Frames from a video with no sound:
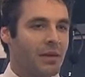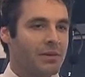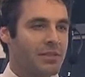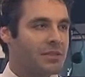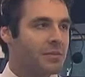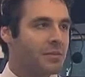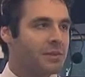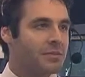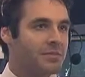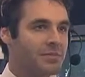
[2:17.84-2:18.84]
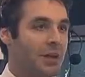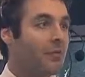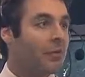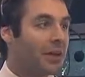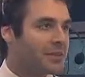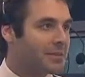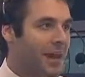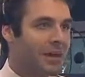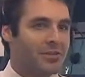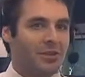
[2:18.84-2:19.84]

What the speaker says: system that's several dozen pounds,